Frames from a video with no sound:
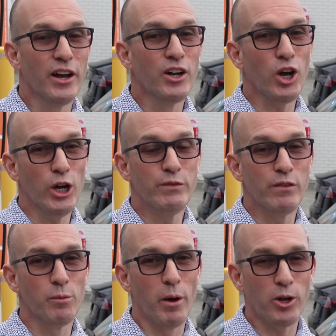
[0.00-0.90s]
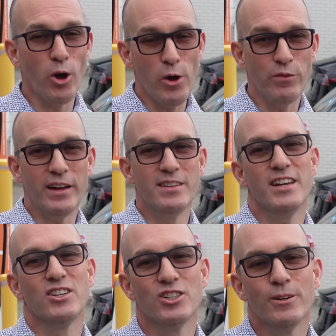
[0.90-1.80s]
Ko-fi for my Kofi
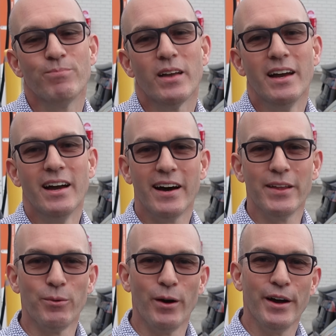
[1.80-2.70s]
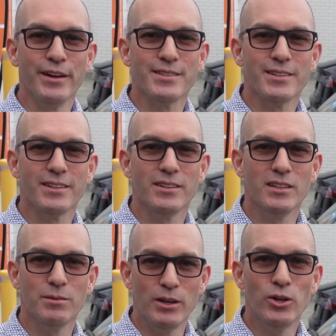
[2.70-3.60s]
addiction, otherwise
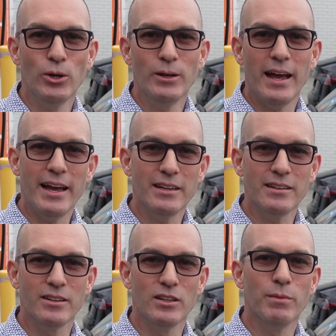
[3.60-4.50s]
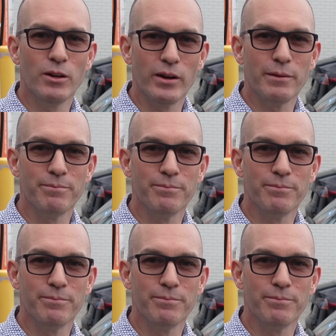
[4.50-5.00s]
you would be good and you would be great.